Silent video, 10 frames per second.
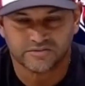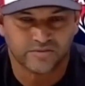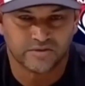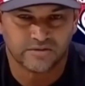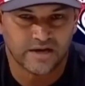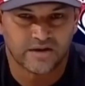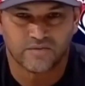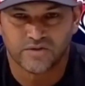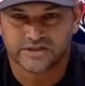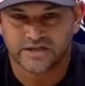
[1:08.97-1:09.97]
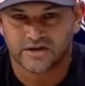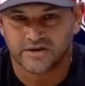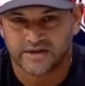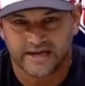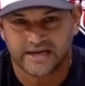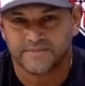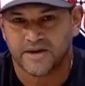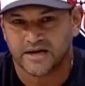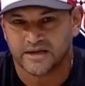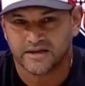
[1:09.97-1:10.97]
we, I don't wish that on
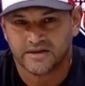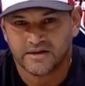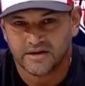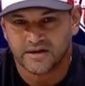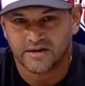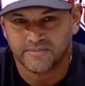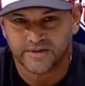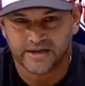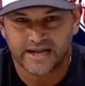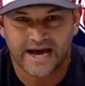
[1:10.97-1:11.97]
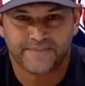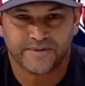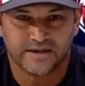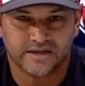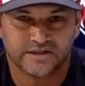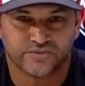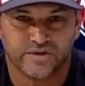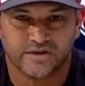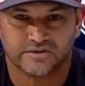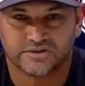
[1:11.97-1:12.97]
anybody, um, but it happened and it's real.